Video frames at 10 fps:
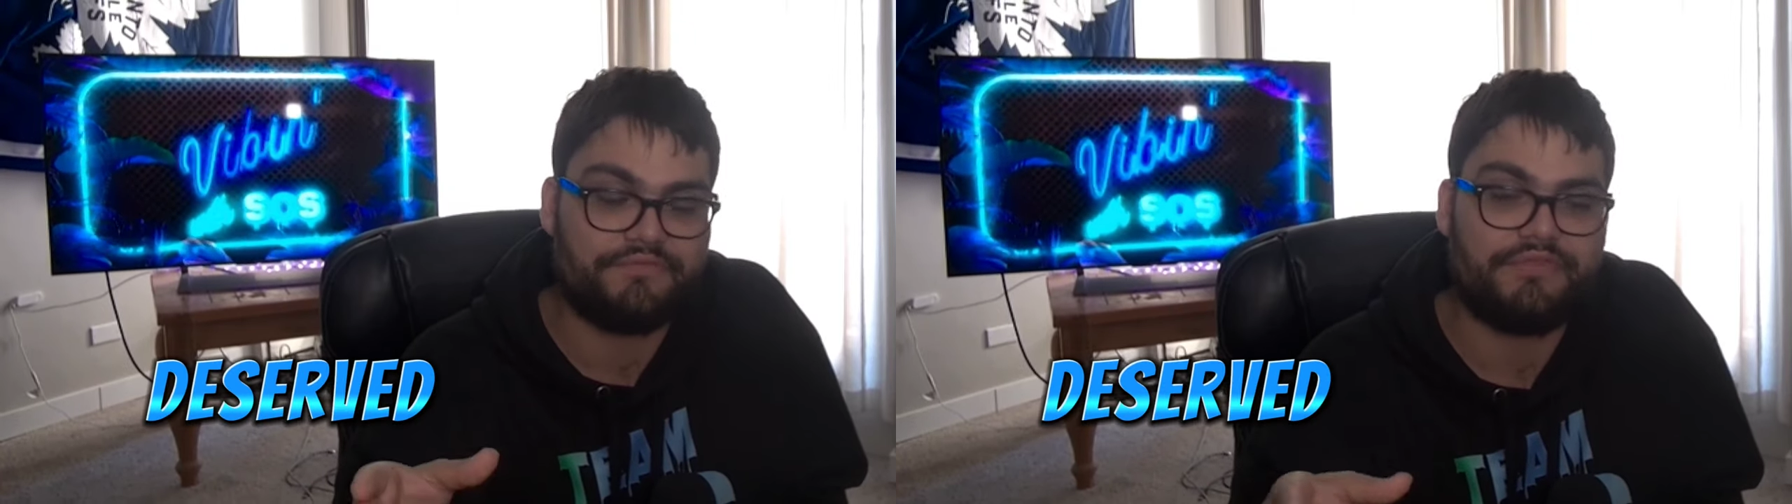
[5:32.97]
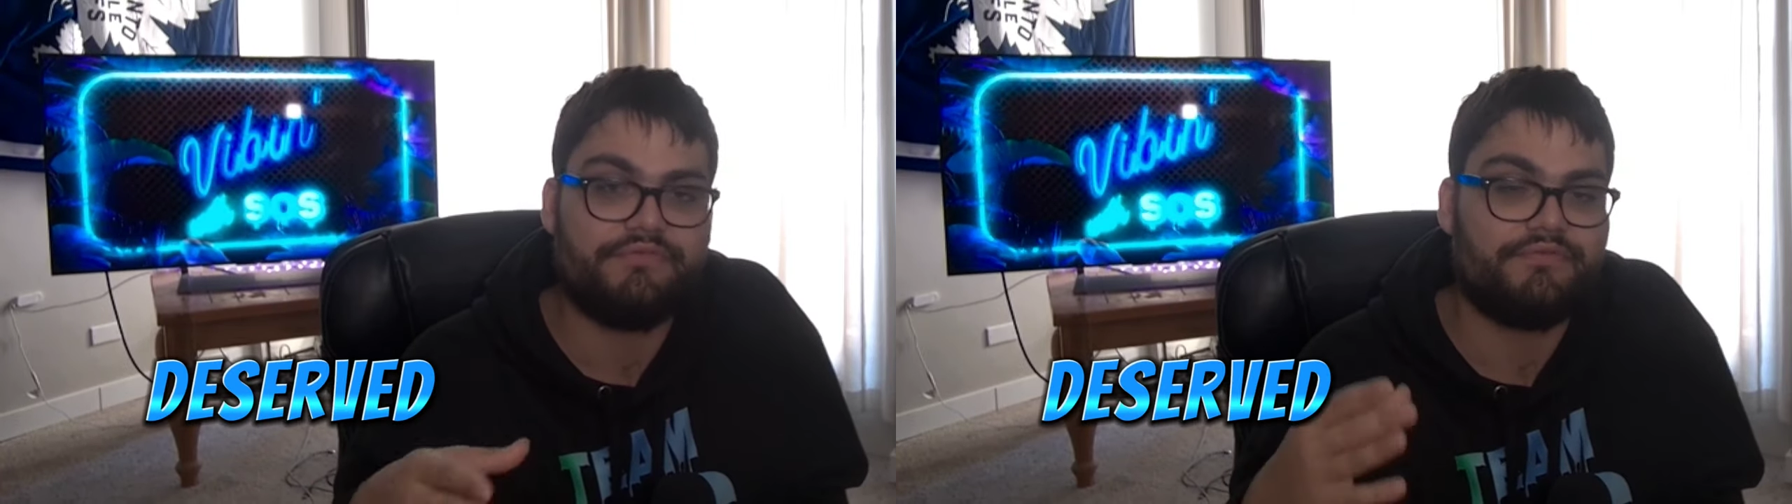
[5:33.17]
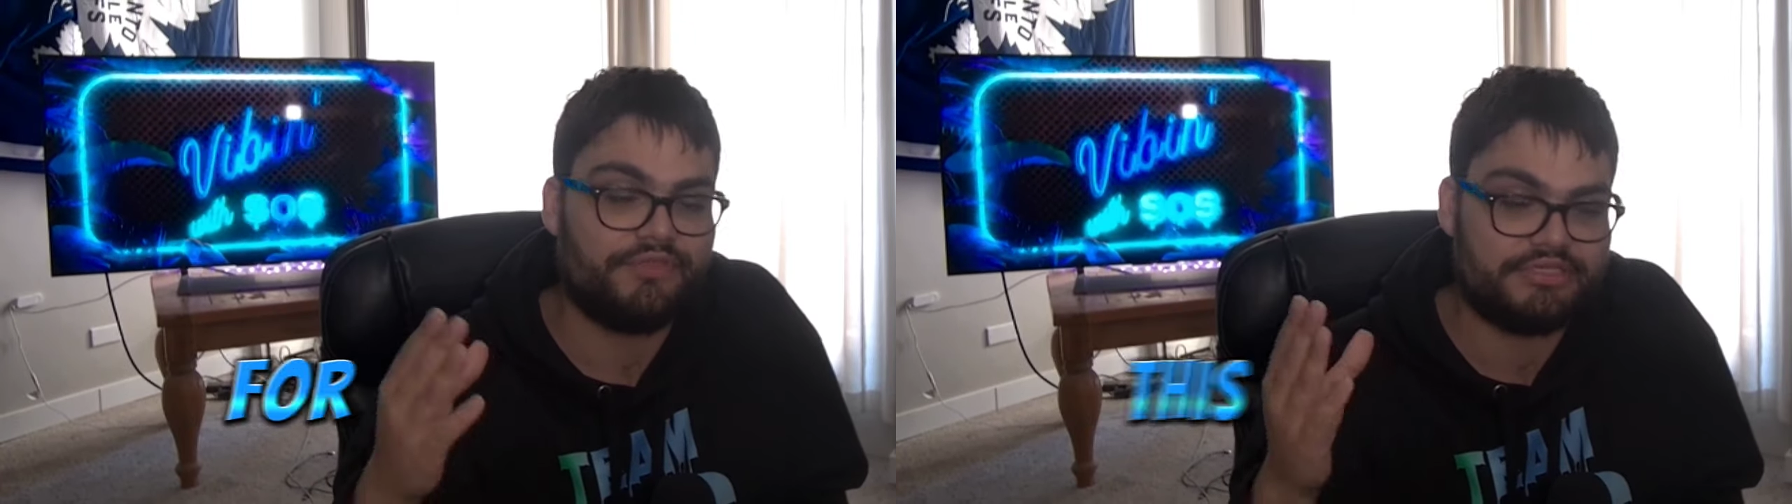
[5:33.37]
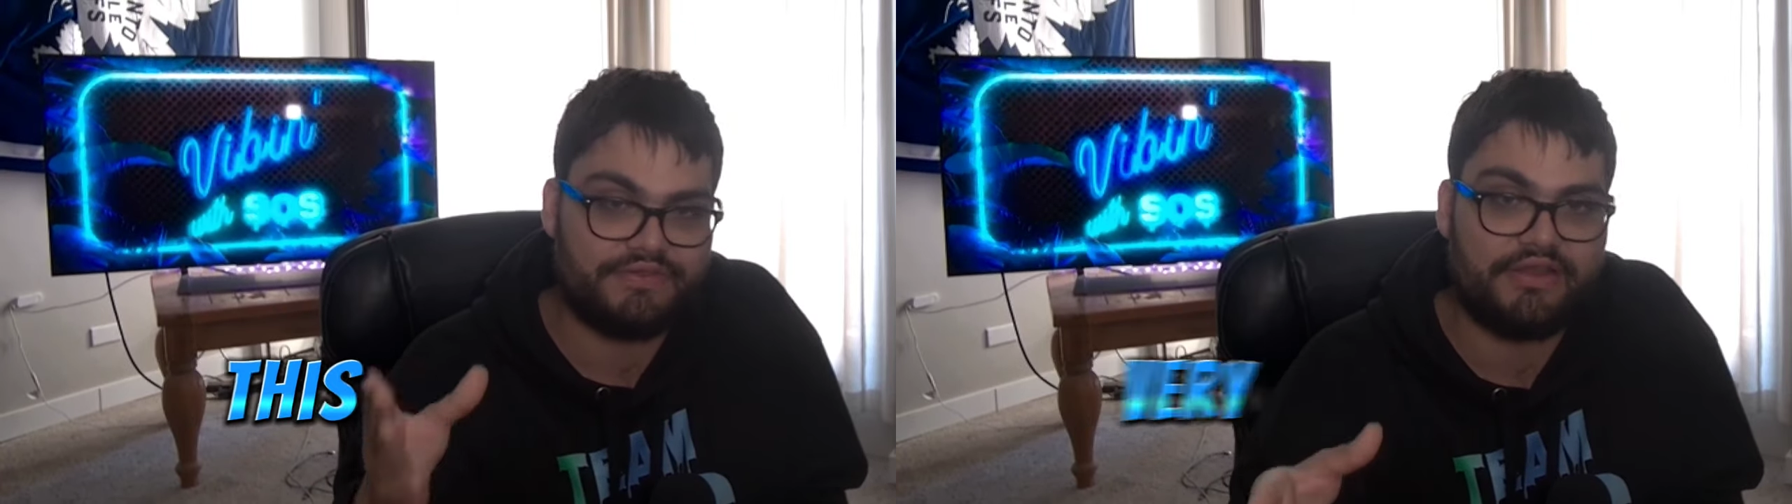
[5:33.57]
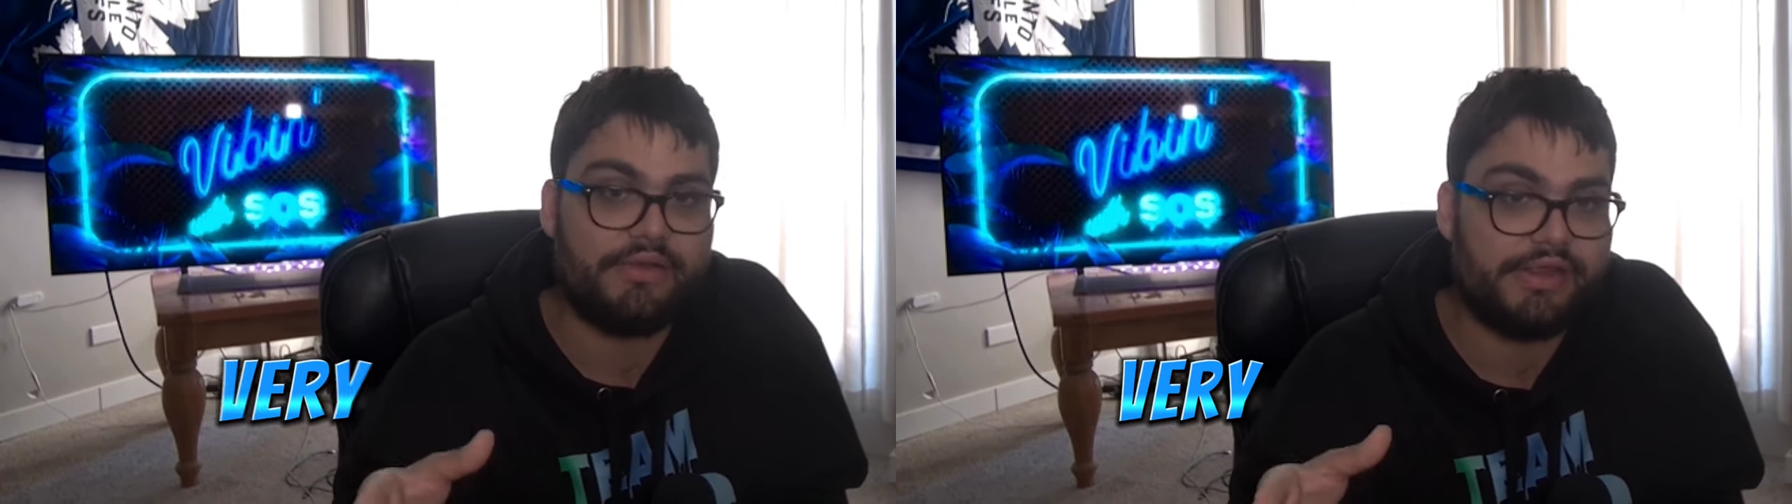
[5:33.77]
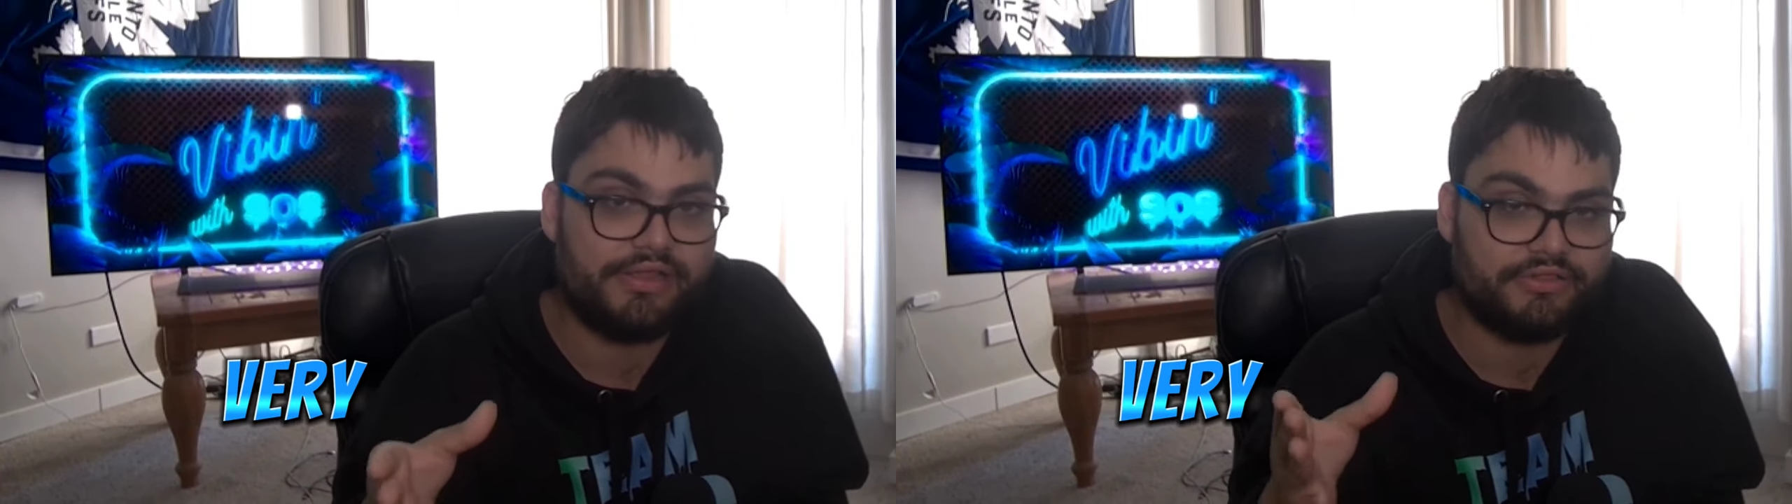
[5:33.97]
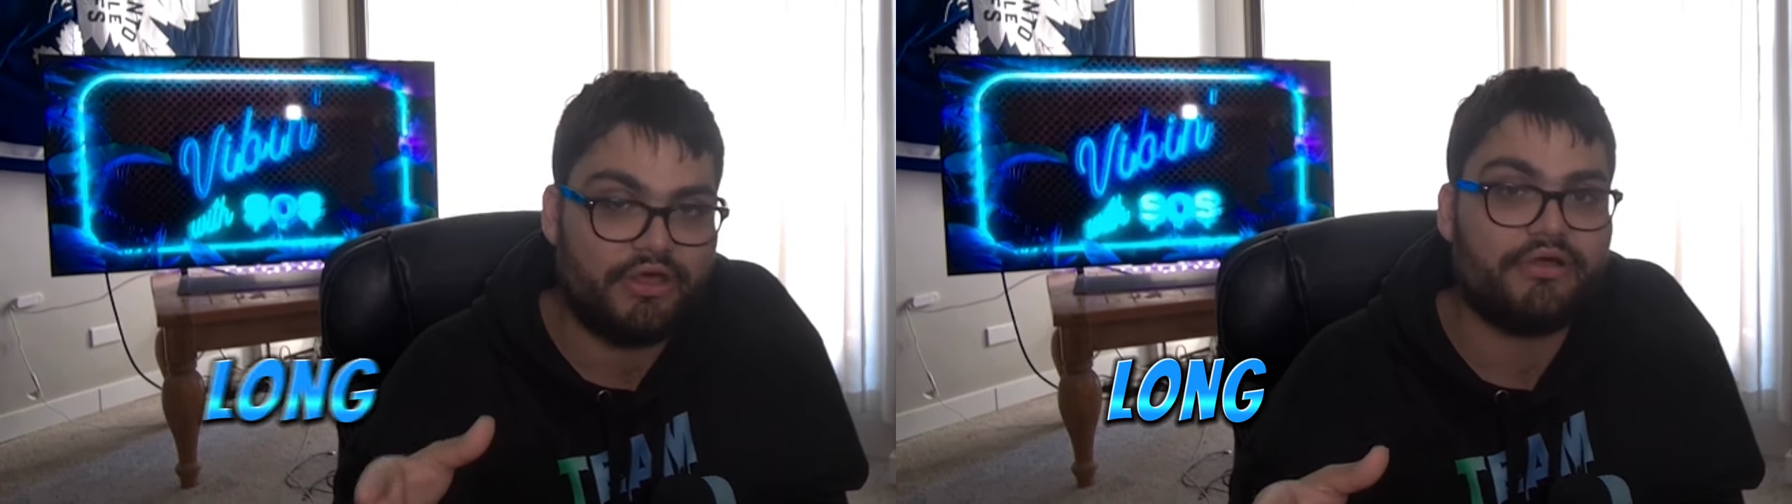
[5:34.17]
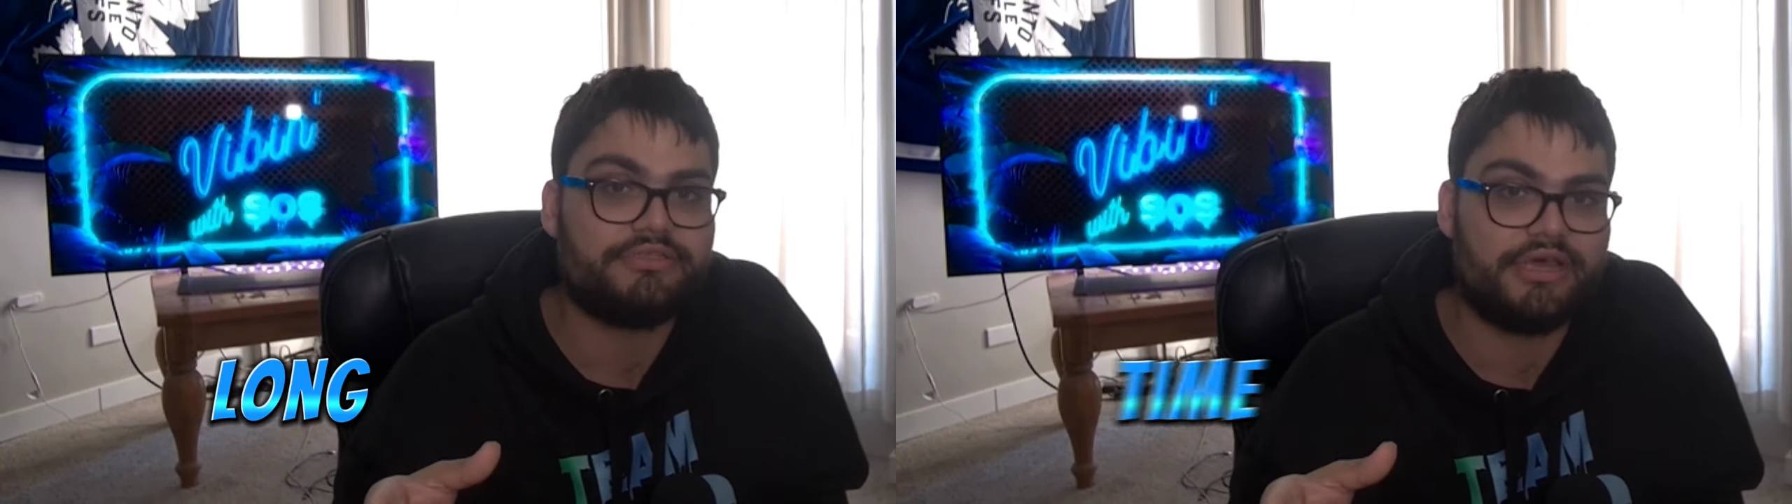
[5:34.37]
for this very
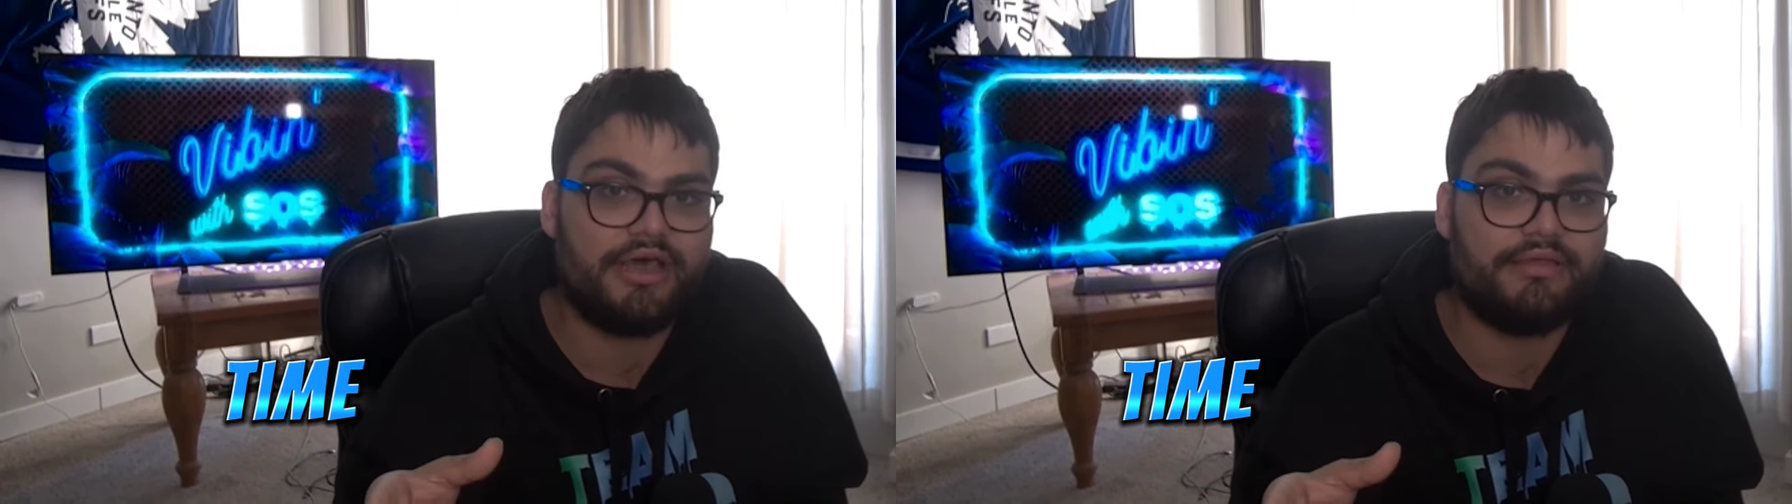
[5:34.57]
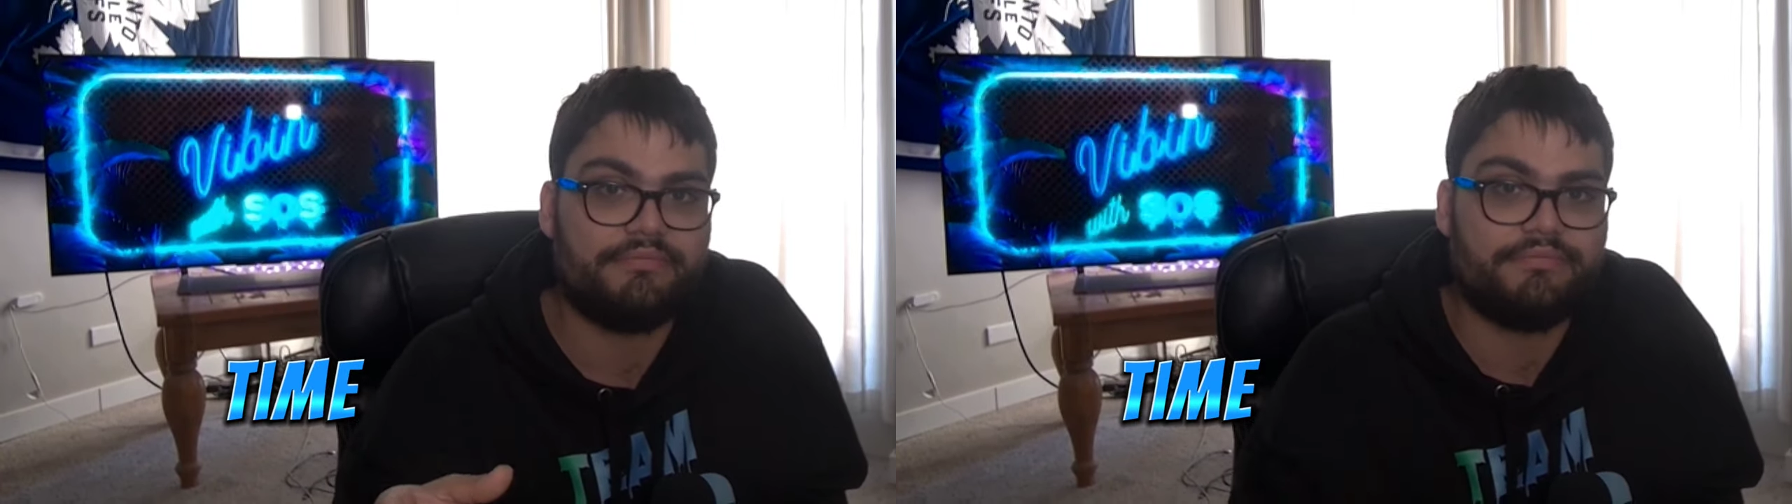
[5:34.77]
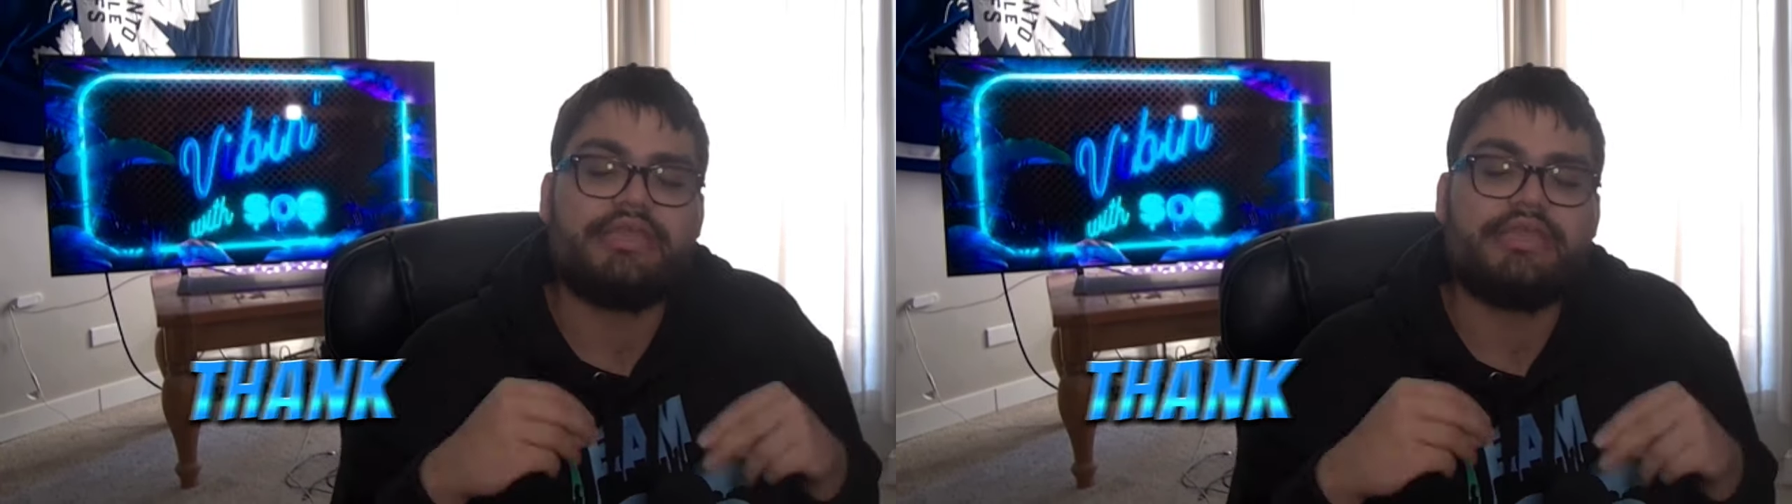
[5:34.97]
long time.